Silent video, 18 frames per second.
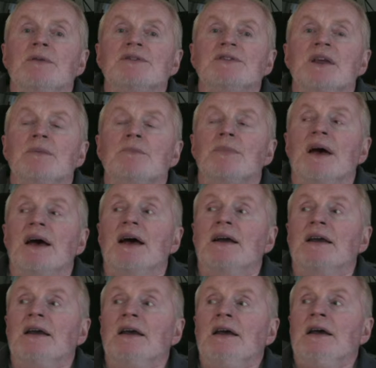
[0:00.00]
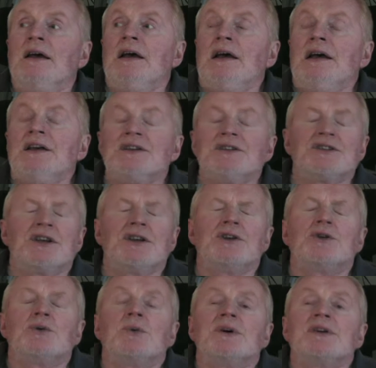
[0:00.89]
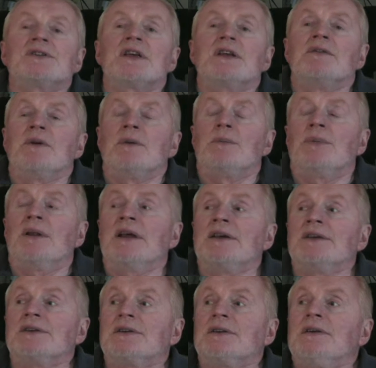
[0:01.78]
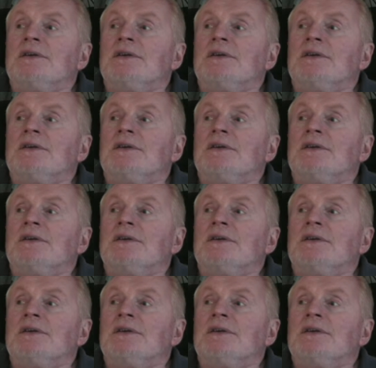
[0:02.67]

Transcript: sent back, sent to us and replaced.